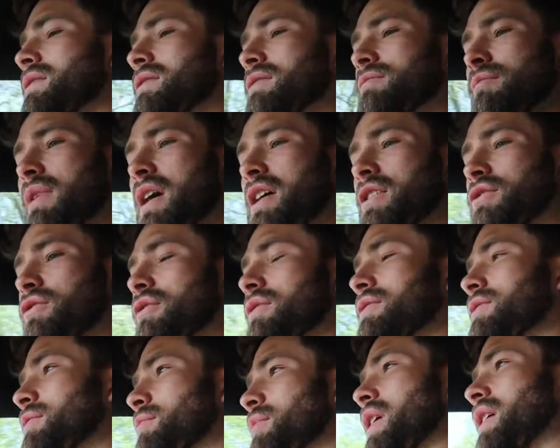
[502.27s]
mackerel
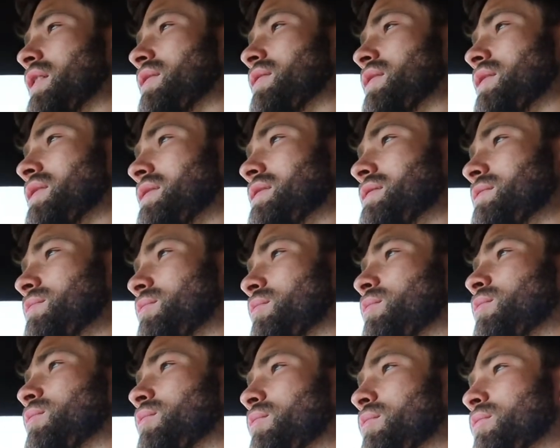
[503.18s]
for breakfast,
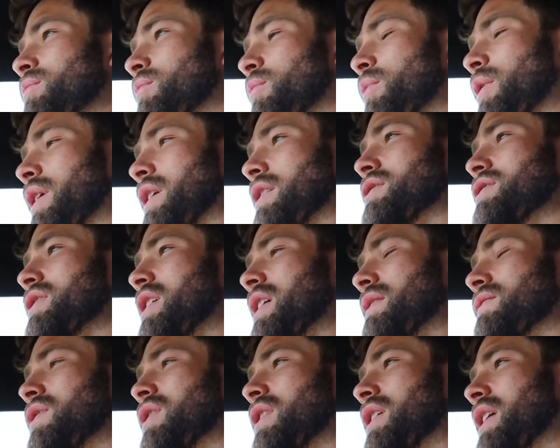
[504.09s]
which
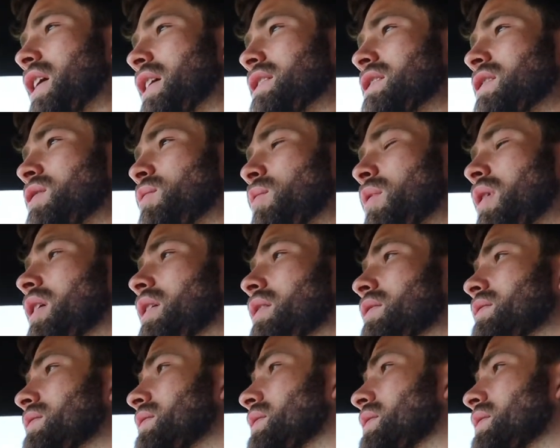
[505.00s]
I've not had in a while,